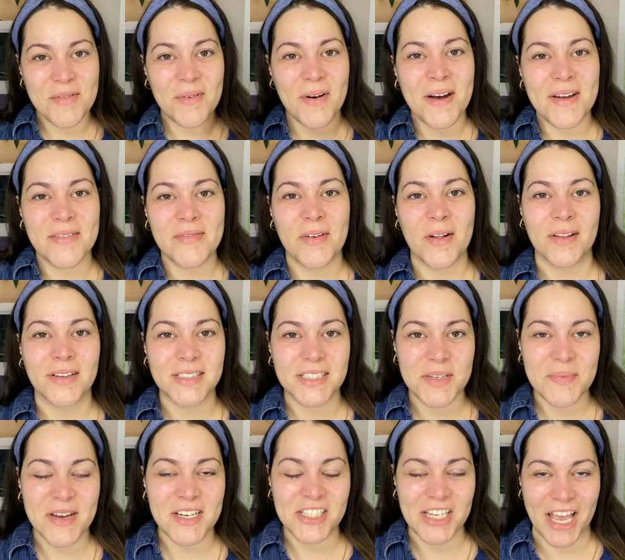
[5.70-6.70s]
everyone, welcome to
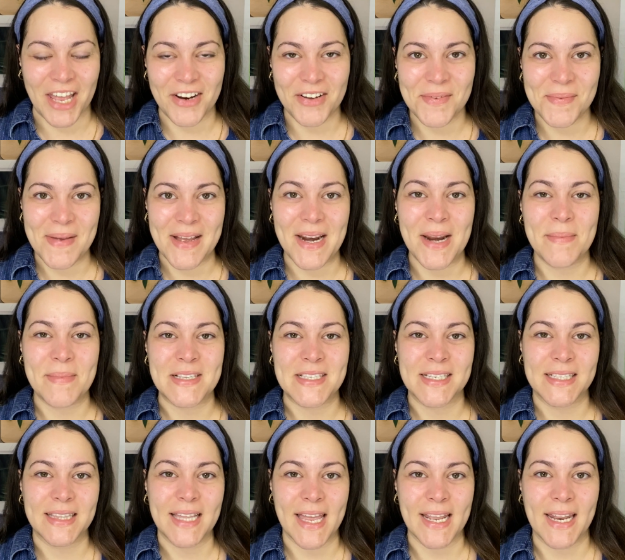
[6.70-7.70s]
my channel. My name is
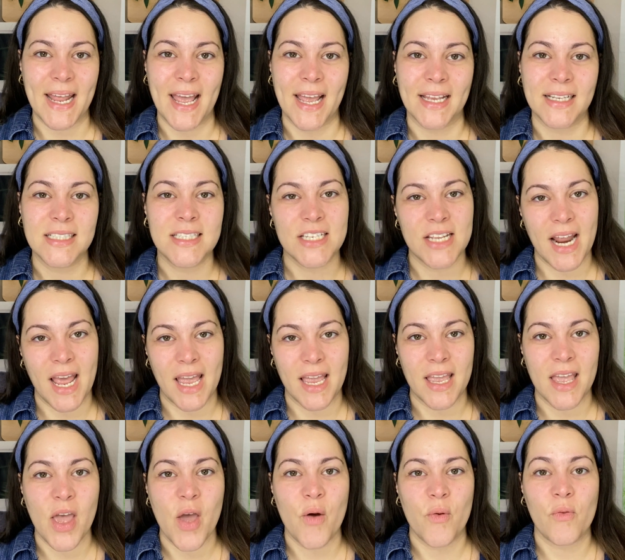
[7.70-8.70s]
Glenda and
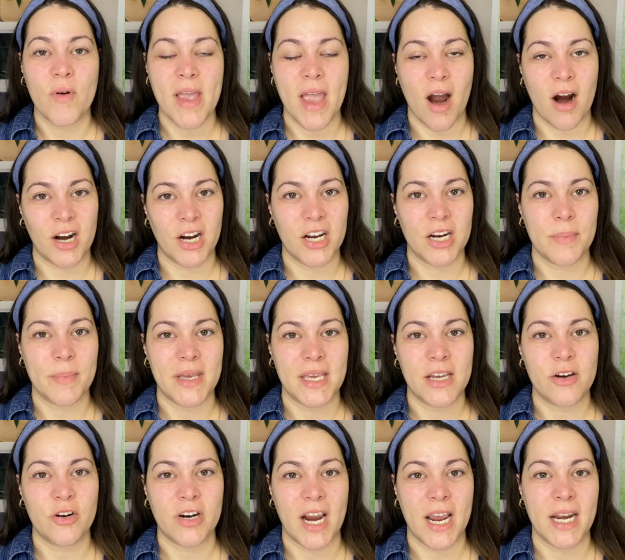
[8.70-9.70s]
today we are going to be
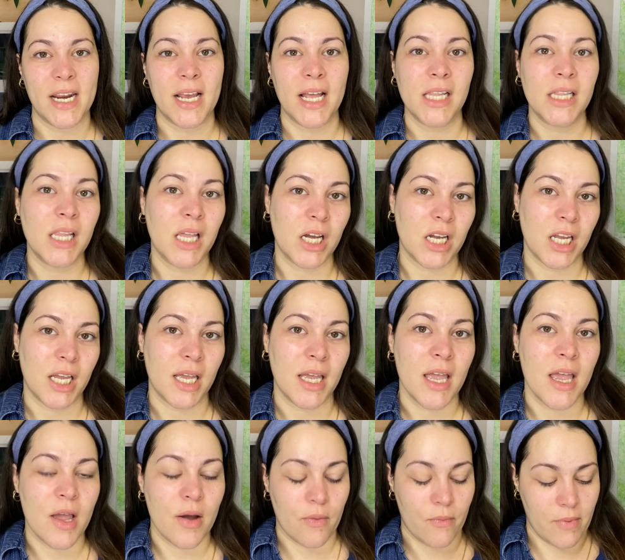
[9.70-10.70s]
creating a look
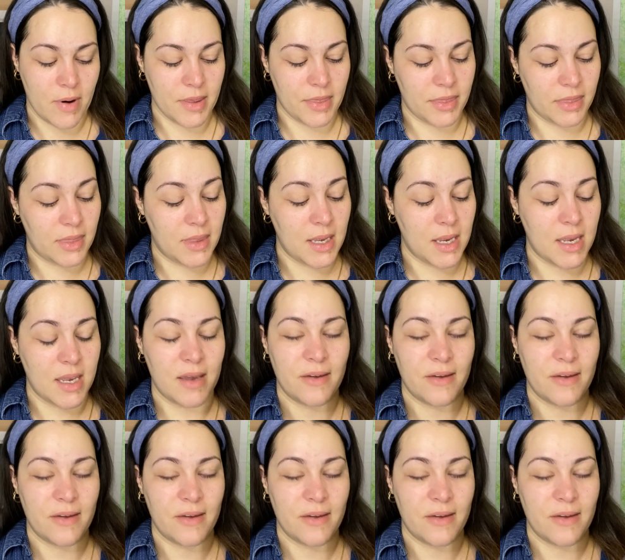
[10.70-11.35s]
with the